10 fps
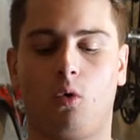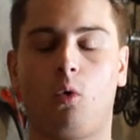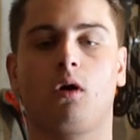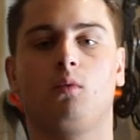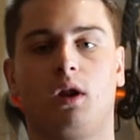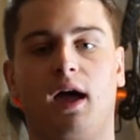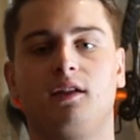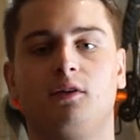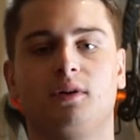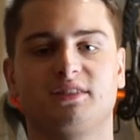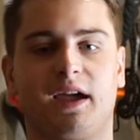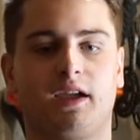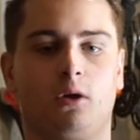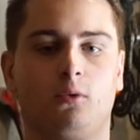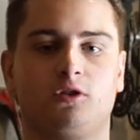or what I do is I
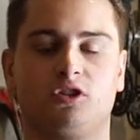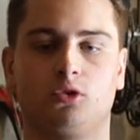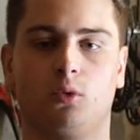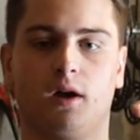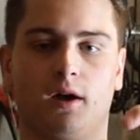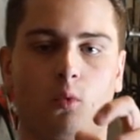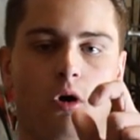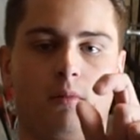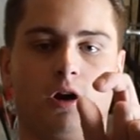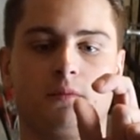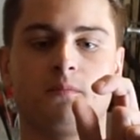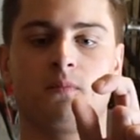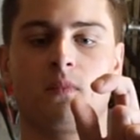go to uh, Walmart